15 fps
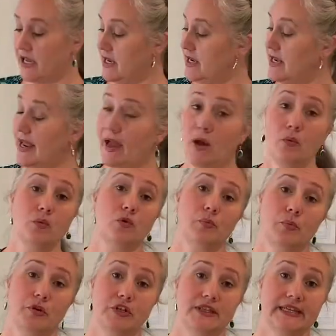Now we'll
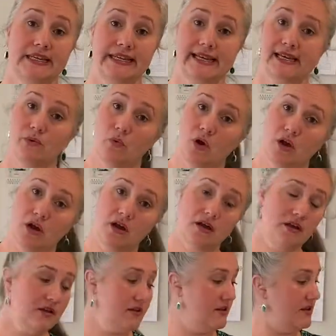put the quinoa
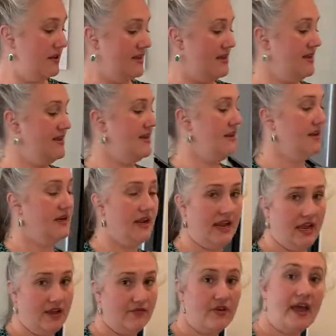in, and I
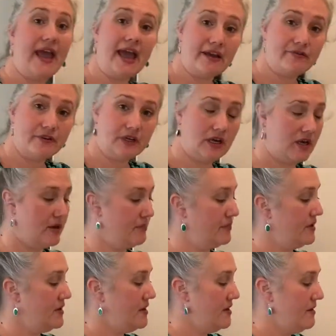have a 1/2 cup
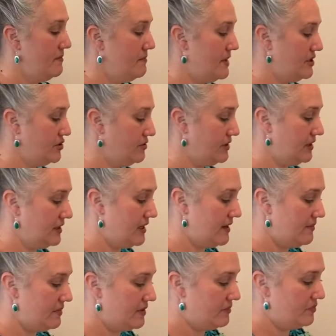measuring cup.
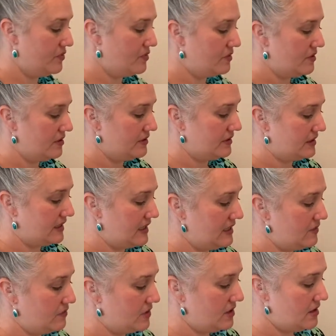I'll pour the
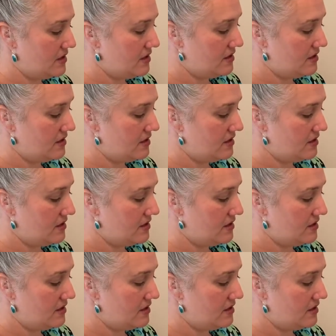quinoa.